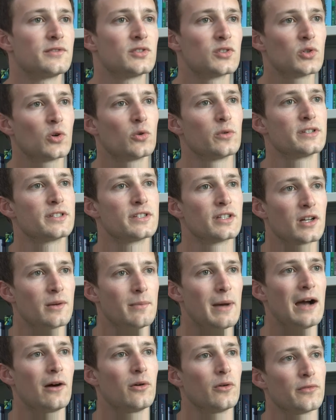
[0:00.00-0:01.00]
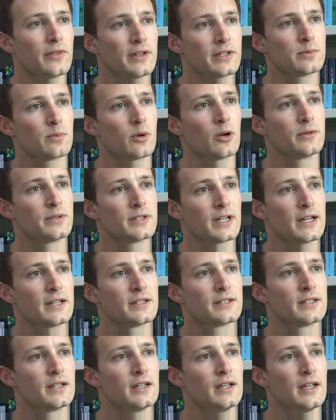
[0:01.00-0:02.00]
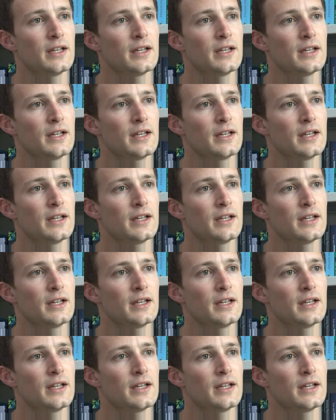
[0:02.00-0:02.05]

stories to come out of this process